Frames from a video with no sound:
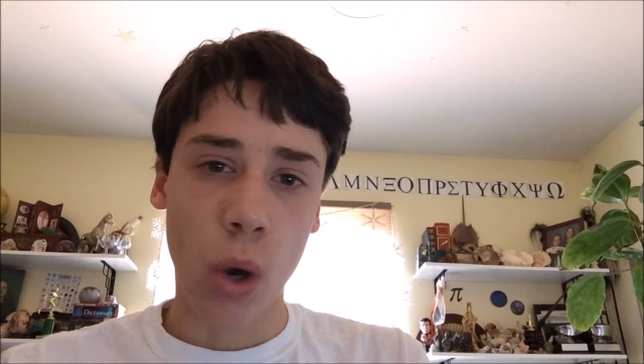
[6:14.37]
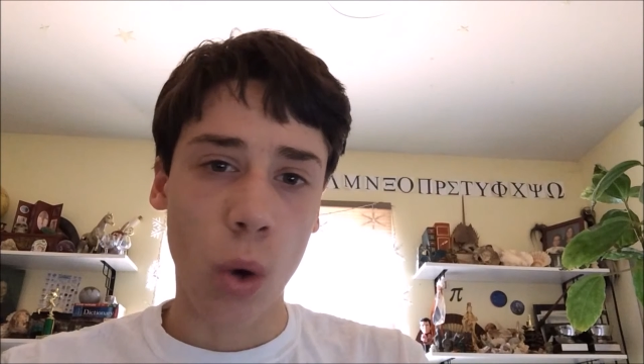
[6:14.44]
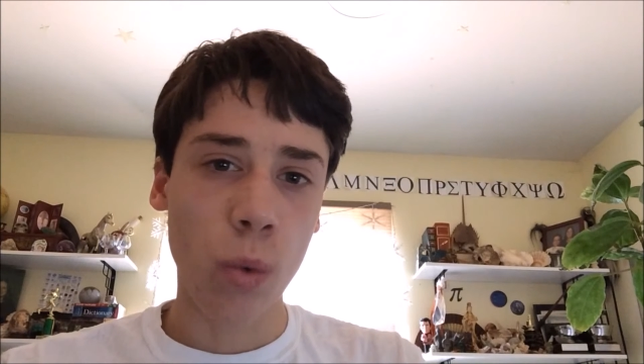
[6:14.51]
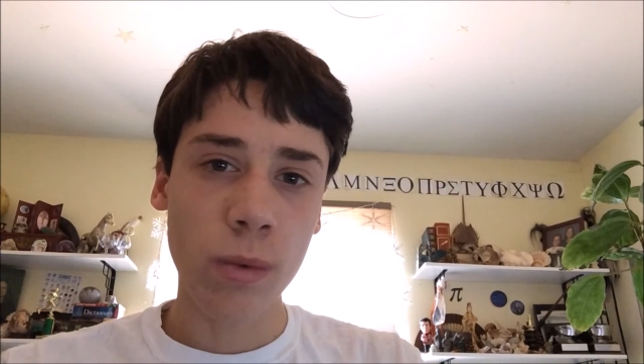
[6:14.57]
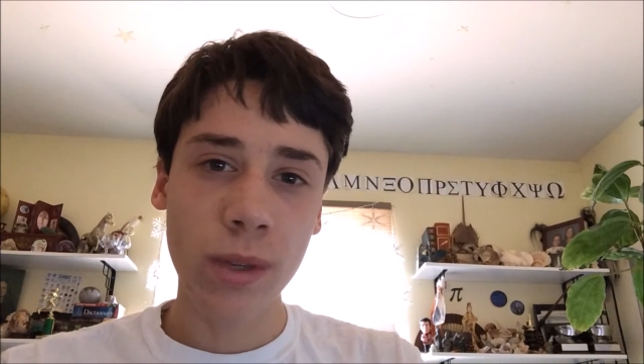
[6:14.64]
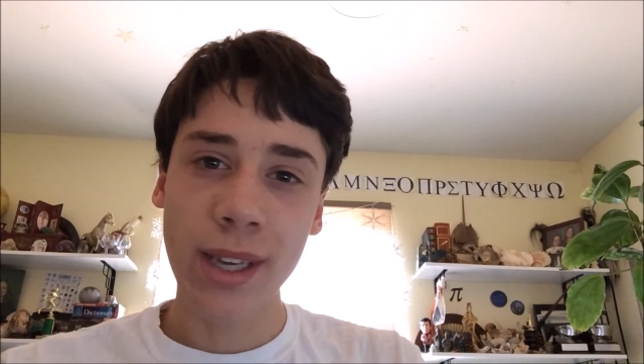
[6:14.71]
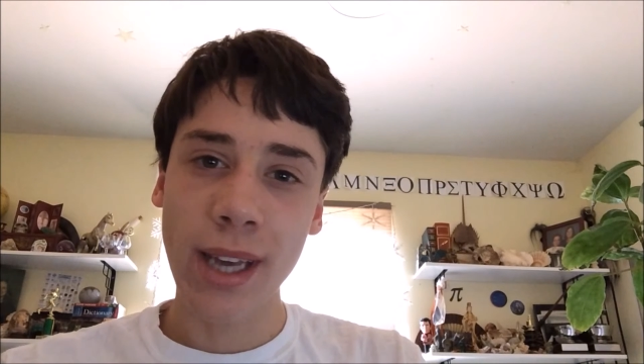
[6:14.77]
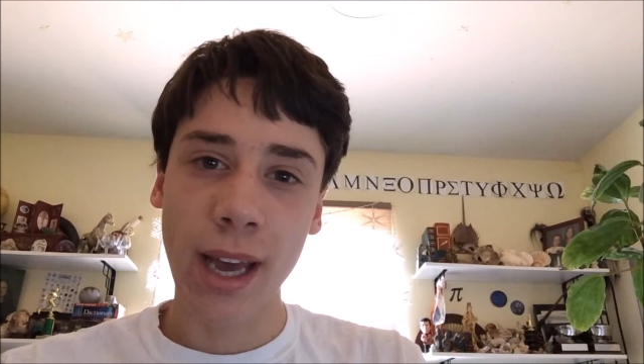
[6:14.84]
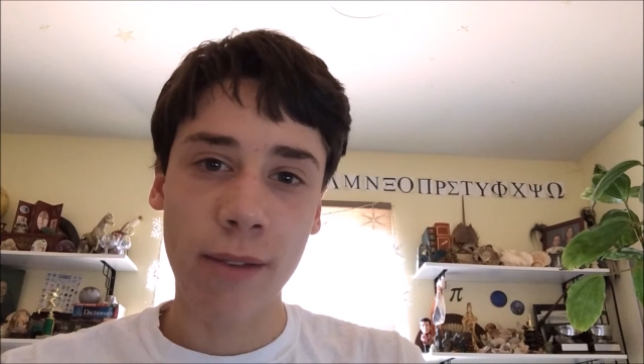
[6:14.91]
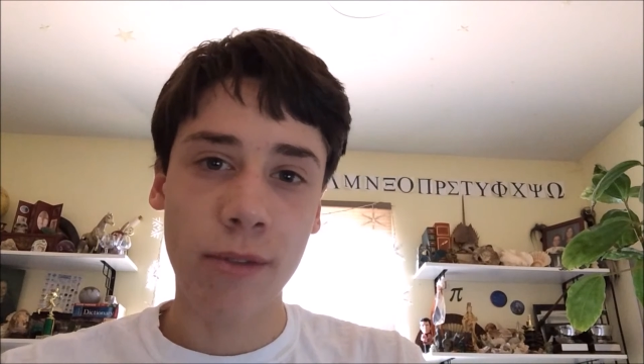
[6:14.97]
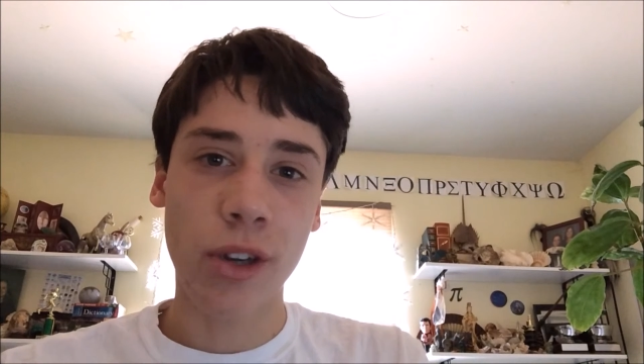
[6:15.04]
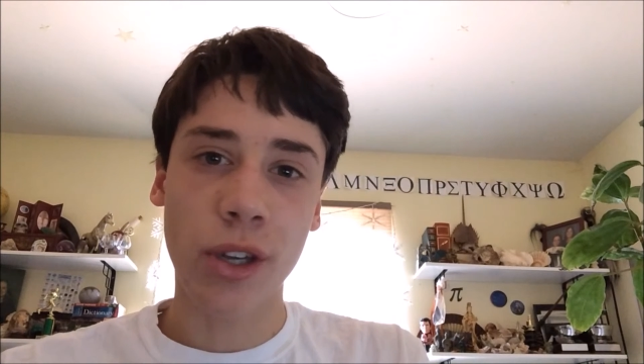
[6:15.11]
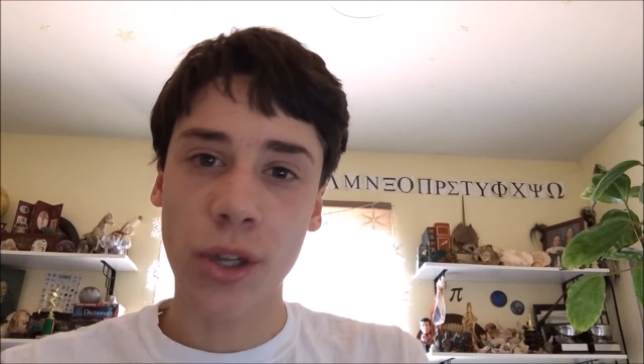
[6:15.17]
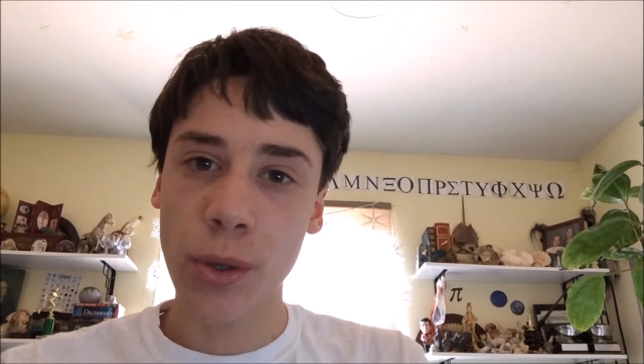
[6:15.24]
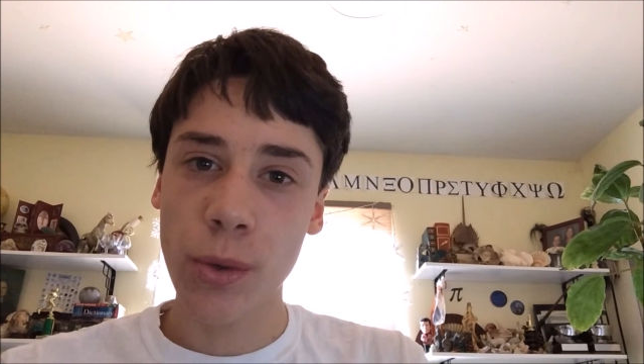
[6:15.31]
only ever
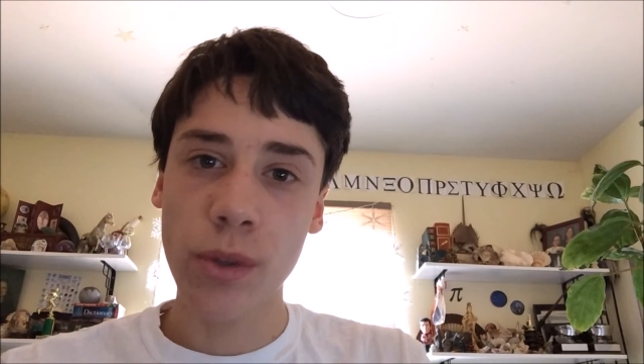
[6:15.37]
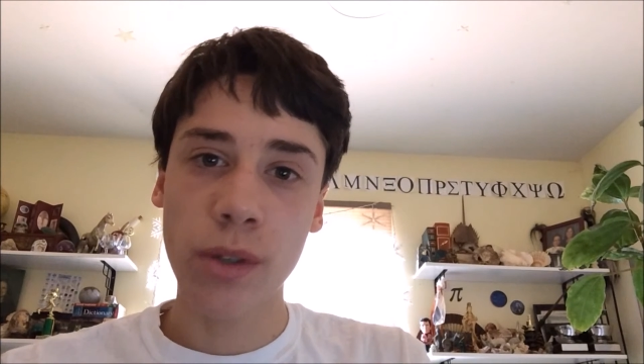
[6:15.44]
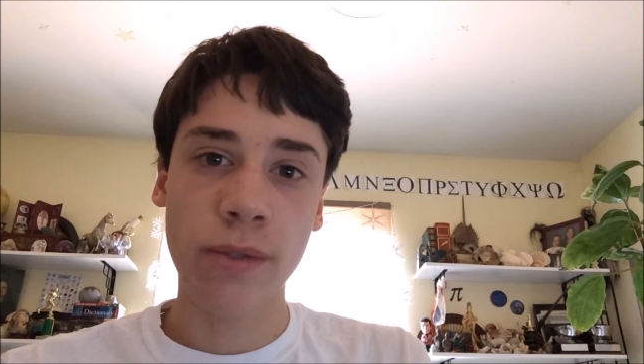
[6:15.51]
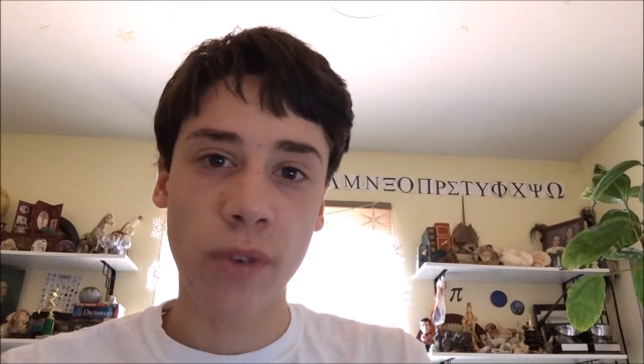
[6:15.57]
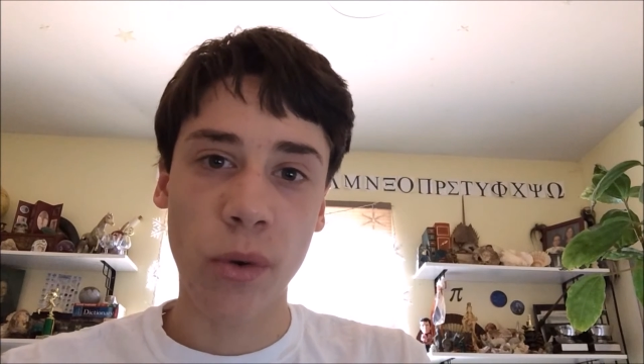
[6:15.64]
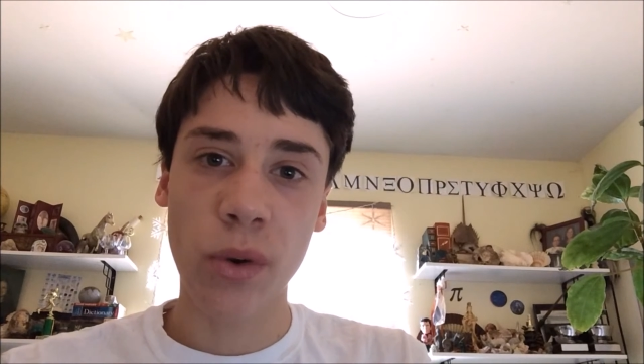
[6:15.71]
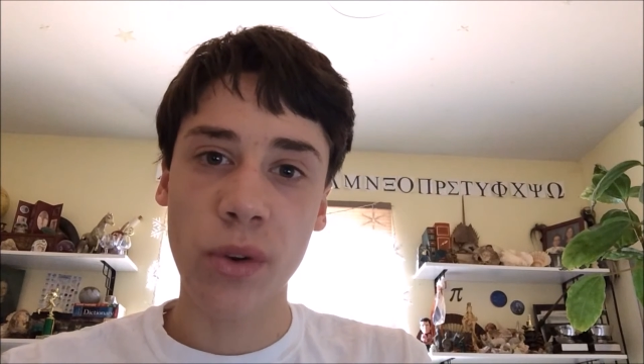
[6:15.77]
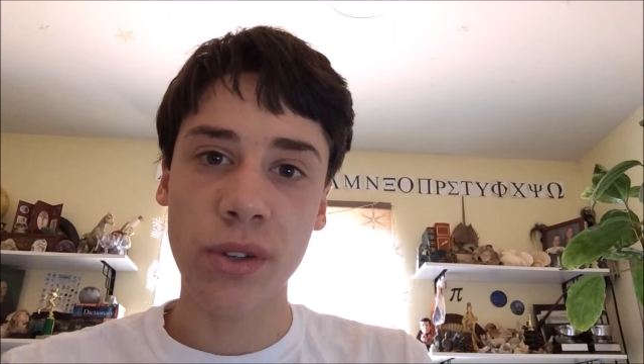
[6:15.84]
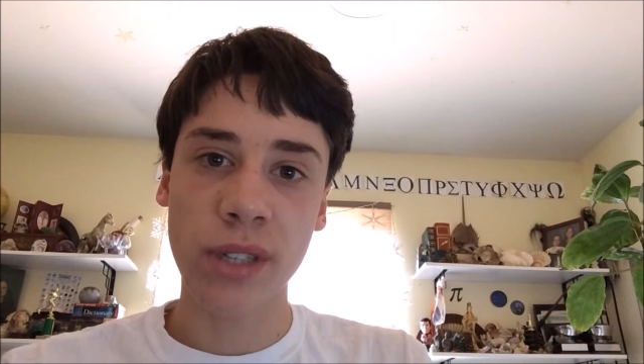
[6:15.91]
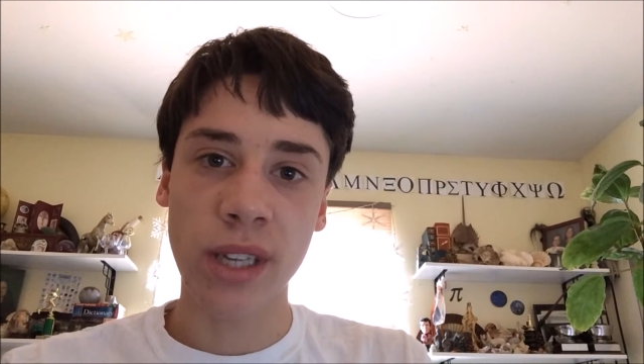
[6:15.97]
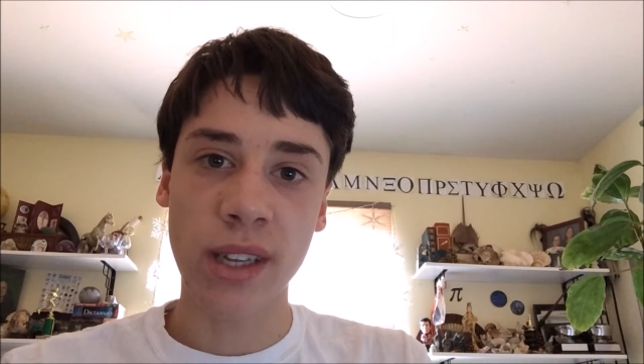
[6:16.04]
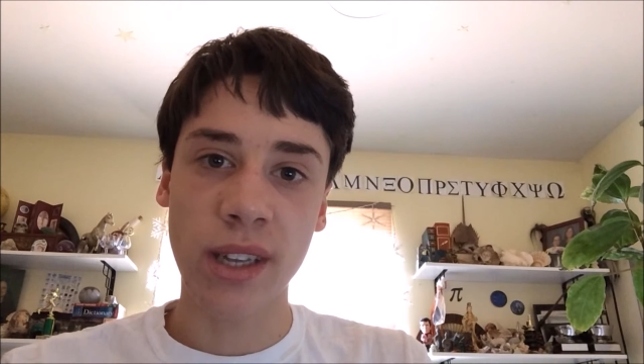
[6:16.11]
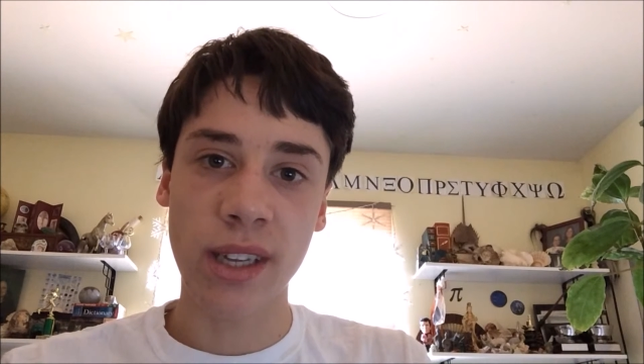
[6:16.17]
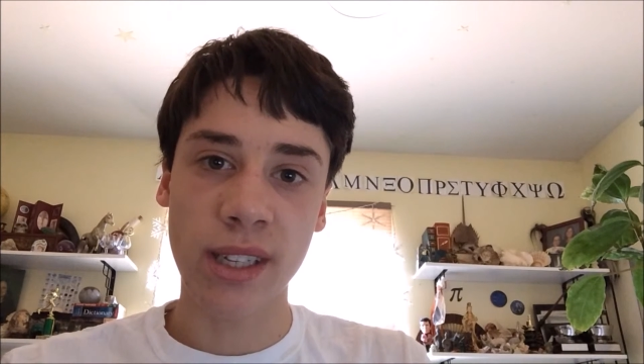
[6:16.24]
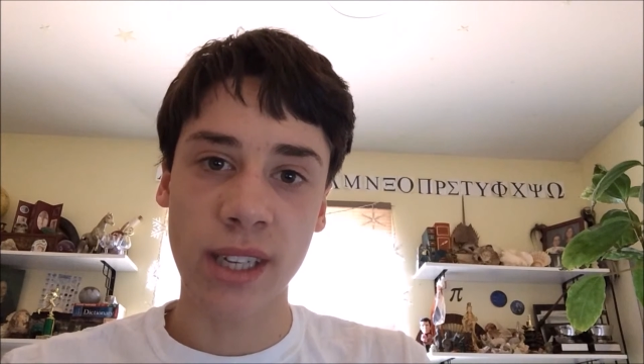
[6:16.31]
use
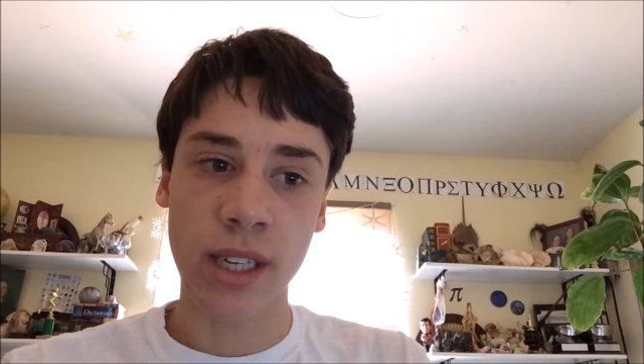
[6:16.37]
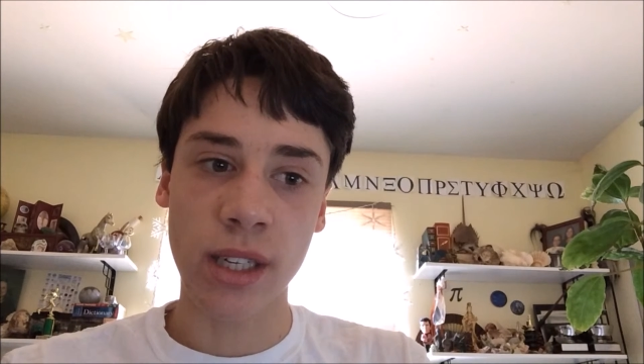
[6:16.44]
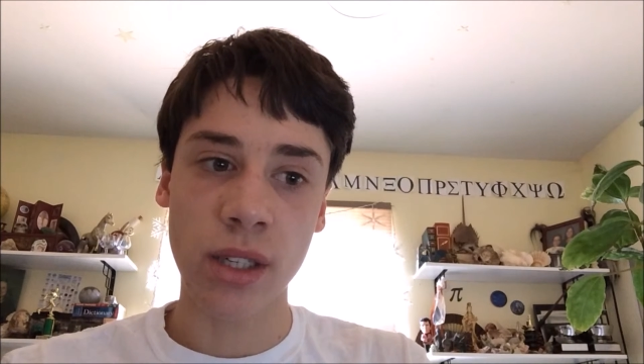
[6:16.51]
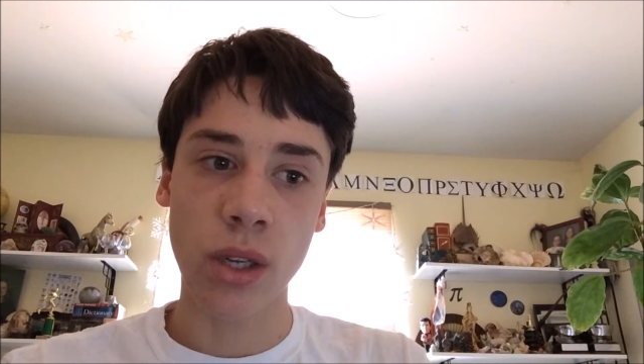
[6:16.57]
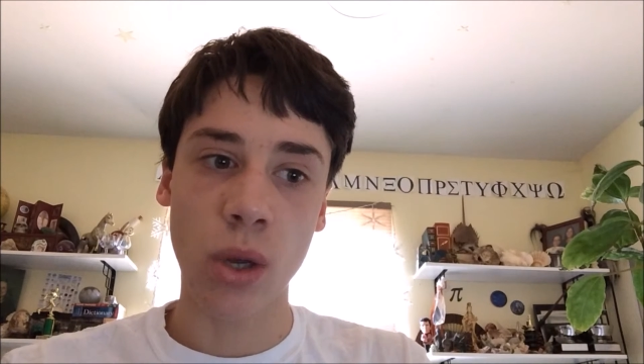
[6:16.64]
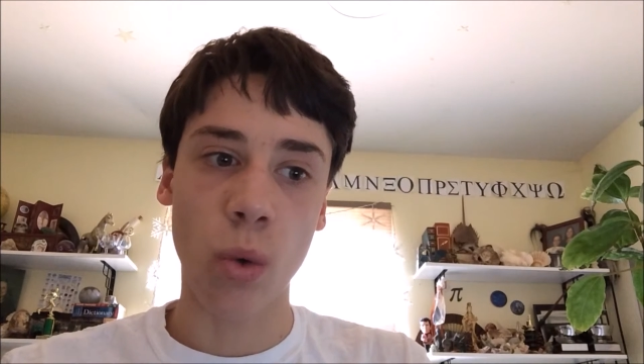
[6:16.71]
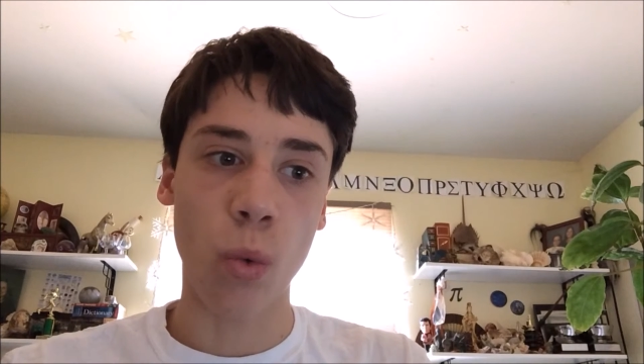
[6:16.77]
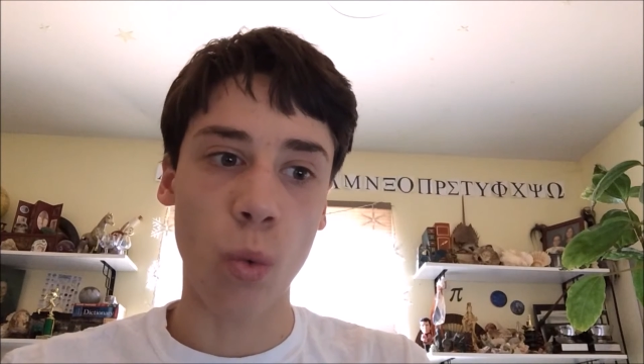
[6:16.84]
photosynthesis